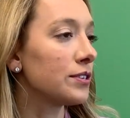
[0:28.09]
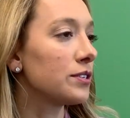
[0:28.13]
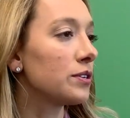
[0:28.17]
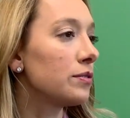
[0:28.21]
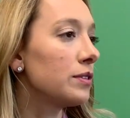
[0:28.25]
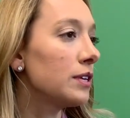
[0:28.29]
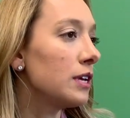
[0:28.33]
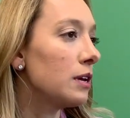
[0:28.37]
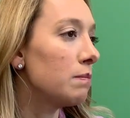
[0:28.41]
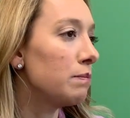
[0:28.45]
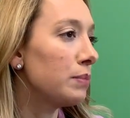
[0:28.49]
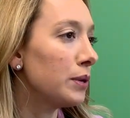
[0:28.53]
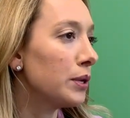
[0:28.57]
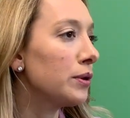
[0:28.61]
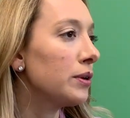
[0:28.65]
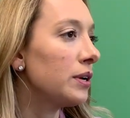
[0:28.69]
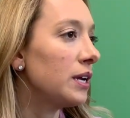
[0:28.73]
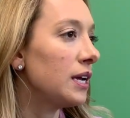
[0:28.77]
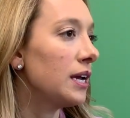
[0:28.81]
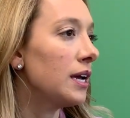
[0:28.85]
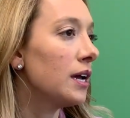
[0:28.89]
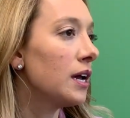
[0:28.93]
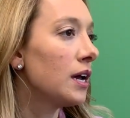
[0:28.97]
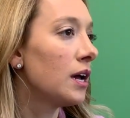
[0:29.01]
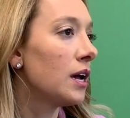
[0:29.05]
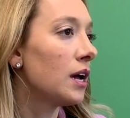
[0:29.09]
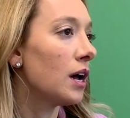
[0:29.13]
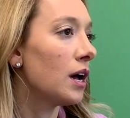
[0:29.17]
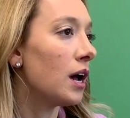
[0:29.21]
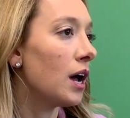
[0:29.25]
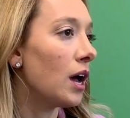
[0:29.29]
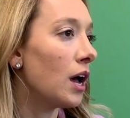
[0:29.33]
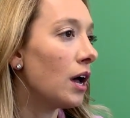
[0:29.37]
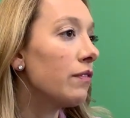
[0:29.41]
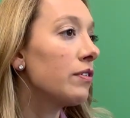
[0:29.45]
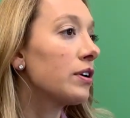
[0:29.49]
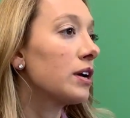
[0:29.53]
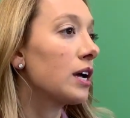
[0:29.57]
So the ability
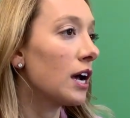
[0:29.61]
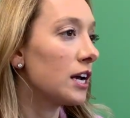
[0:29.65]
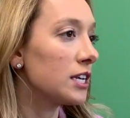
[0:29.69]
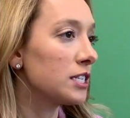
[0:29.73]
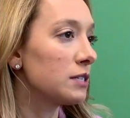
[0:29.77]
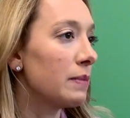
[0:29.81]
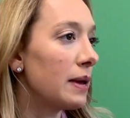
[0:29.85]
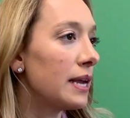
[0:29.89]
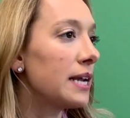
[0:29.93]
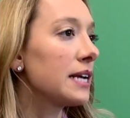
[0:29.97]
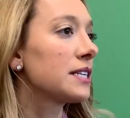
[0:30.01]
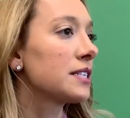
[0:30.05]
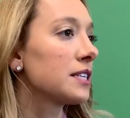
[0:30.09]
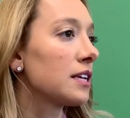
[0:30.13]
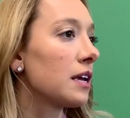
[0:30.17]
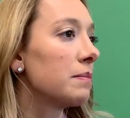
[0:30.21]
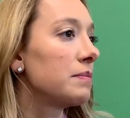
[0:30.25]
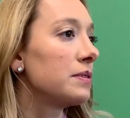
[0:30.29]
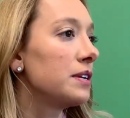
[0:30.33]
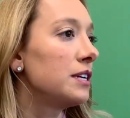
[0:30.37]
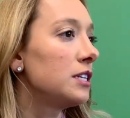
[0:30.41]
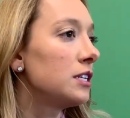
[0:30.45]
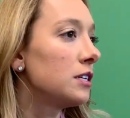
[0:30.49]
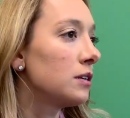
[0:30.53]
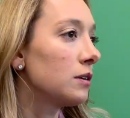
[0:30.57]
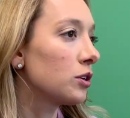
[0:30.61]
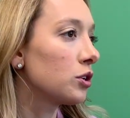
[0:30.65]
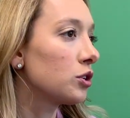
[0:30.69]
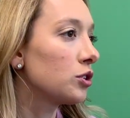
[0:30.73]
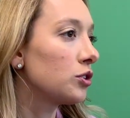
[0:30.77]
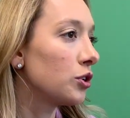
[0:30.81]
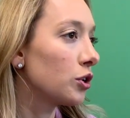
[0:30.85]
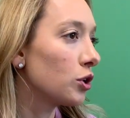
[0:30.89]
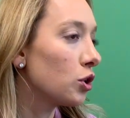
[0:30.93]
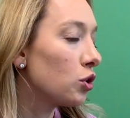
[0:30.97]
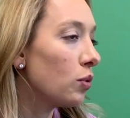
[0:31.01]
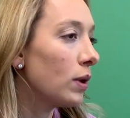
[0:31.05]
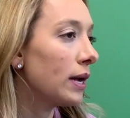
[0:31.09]
of a cosmetics company
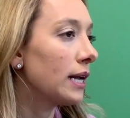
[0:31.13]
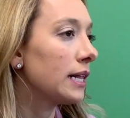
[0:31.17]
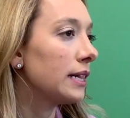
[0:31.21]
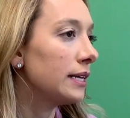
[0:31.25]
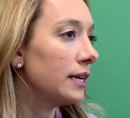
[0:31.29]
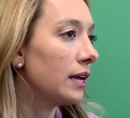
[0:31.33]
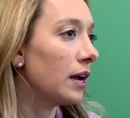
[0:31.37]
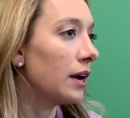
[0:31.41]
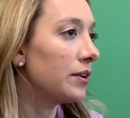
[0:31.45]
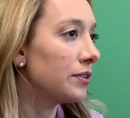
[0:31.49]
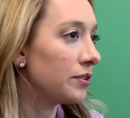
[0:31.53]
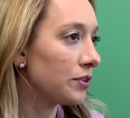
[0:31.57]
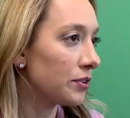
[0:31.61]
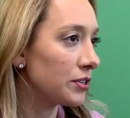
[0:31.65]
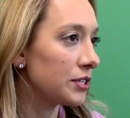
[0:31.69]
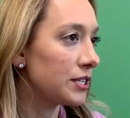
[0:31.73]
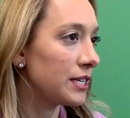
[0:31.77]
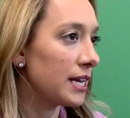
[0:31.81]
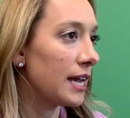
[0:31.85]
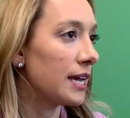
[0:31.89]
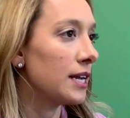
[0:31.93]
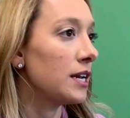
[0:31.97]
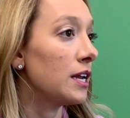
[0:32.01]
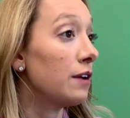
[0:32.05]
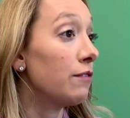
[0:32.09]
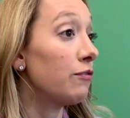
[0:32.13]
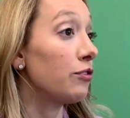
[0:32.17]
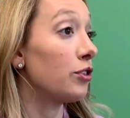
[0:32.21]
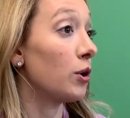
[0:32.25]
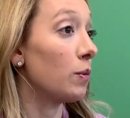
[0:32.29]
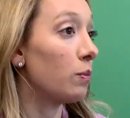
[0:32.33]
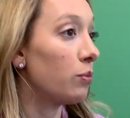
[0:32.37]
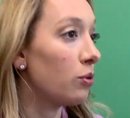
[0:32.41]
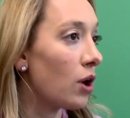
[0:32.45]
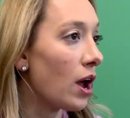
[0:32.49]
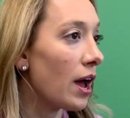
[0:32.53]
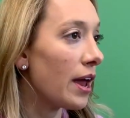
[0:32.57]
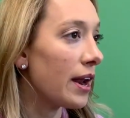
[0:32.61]
to quickly understand if their
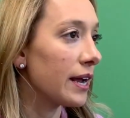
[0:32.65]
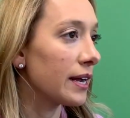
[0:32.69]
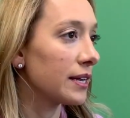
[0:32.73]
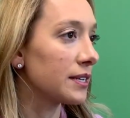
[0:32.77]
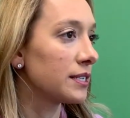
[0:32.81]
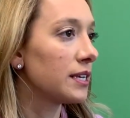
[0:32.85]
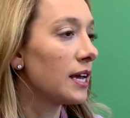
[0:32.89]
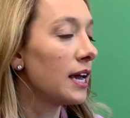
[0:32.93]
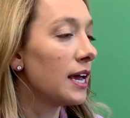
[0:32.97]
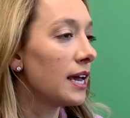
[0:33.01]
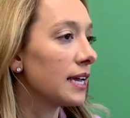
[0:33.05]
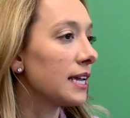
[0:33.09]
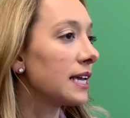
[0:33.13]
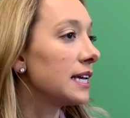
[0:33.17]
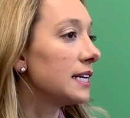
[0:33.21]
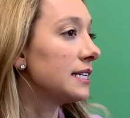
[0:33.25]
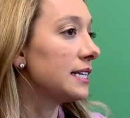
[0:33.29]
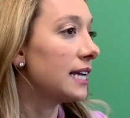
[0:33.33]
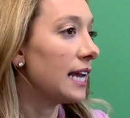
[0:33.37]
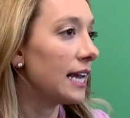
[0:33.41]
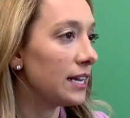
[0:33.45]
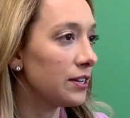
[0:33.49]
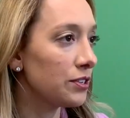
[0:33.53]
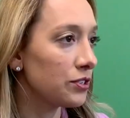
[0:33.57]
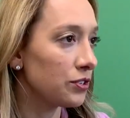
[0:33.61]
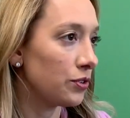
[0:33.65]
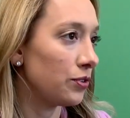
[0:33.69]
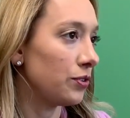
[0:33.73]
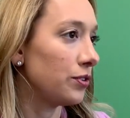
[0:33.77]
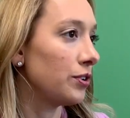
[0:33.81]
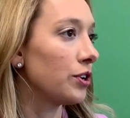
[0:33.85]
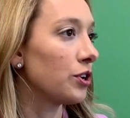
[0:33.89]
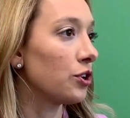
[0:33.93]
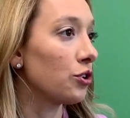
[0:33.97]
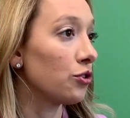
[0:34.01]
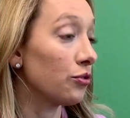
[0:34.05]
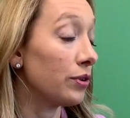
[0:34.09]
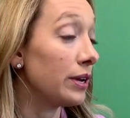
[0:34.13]
products contain certain
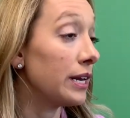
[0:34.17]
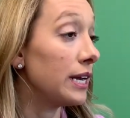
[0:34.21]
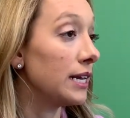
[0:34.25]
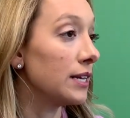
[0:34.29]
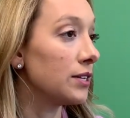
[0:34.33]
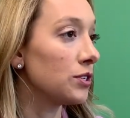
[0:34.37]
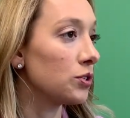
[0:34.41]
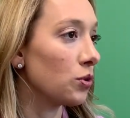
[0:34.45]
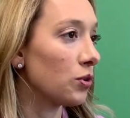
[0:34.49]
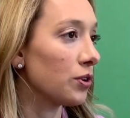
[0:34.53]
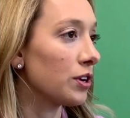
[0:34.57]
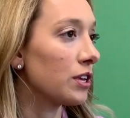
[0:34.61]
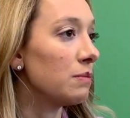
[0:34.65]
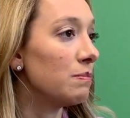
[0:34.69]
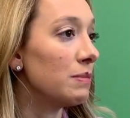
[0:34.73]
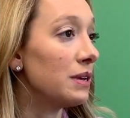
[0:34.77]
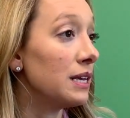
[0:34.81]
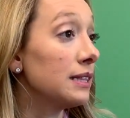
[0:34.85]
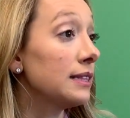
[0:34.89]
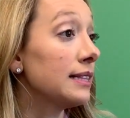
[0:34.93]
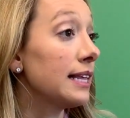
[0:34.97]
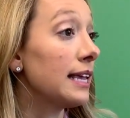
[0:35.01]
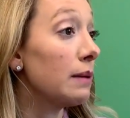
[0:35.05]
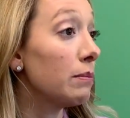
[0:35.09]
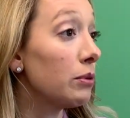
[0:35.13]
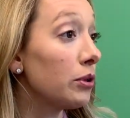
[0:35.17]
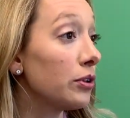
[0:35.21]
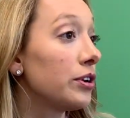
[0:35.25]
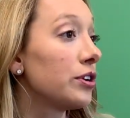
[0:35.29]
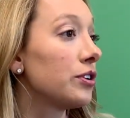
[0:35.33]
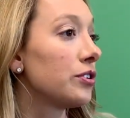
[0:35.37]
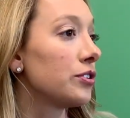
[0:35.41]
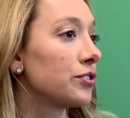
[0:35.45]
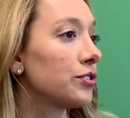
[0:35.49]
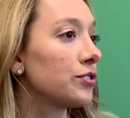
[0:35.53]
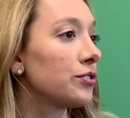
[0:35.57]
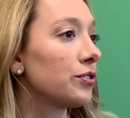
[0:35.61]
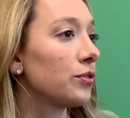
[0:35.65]
ingredients or can be labeled
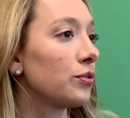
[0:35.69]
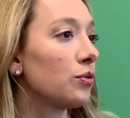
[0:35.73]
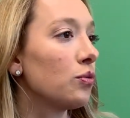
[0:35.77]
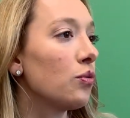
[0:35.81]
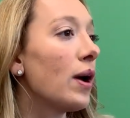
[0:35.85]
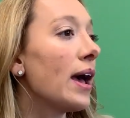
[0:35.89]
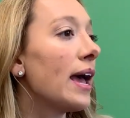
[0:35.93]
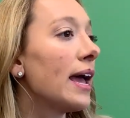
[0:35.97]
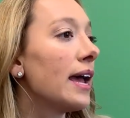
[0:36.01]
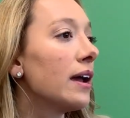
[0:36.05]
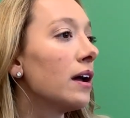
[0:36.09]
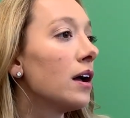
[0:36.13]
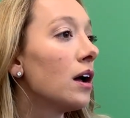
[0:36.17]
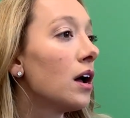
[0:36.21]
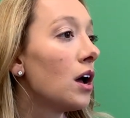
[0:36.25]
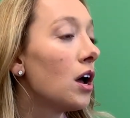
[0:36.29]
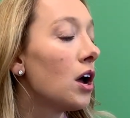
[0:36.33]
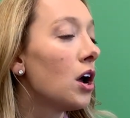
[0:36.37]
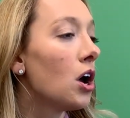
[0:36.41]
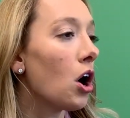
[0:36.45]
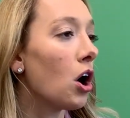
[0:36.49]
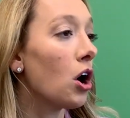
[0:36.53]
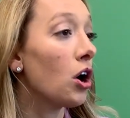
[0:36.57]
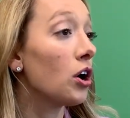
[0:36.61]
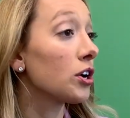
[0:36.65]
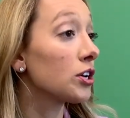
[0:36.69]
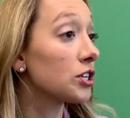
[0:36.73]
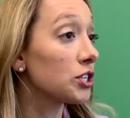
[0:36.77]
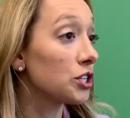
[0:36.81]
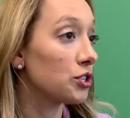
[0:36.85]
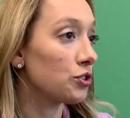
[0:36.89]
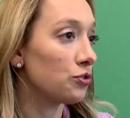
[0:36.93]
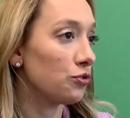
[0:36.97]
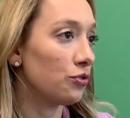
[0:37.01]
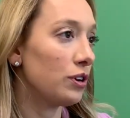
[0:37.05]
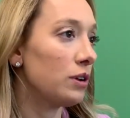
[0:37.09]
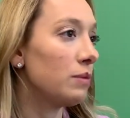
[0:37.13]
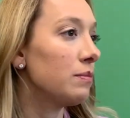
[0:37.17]
in a certain way are
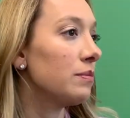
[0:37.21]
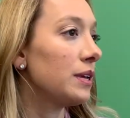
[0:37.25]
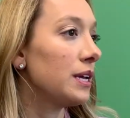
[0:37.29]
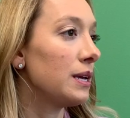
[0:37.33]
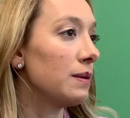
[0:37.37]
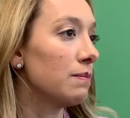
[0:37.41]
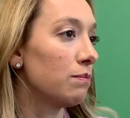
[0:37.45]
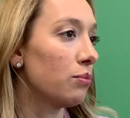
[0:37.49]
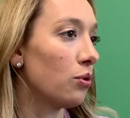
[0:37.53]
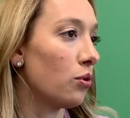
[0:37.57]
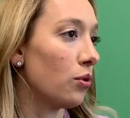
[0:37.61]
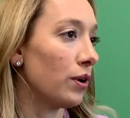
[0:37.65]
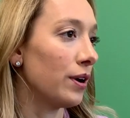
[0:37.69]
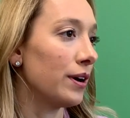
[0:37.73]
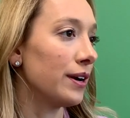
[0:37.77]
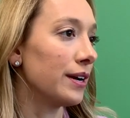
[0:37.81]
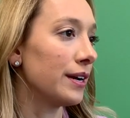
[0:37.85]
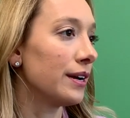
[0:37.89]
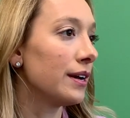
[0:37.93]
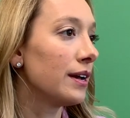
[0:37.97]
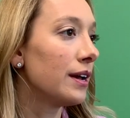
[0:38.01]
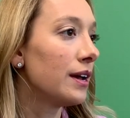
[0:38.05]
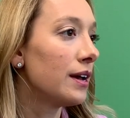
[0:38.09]
extremely important.